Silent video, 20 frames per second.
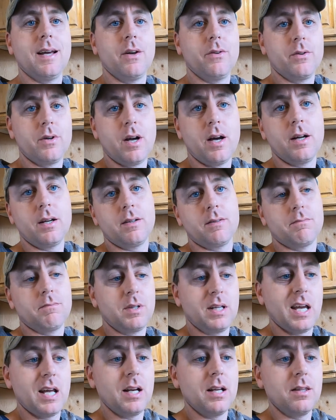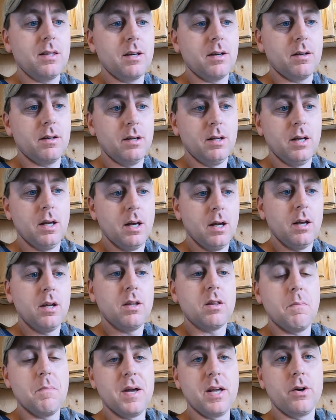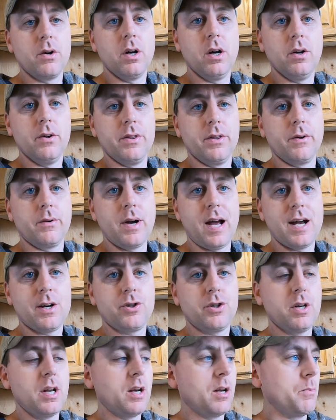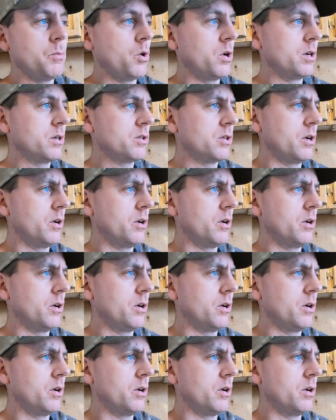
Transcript: now they're not getting the, the mineral and the ration anymore.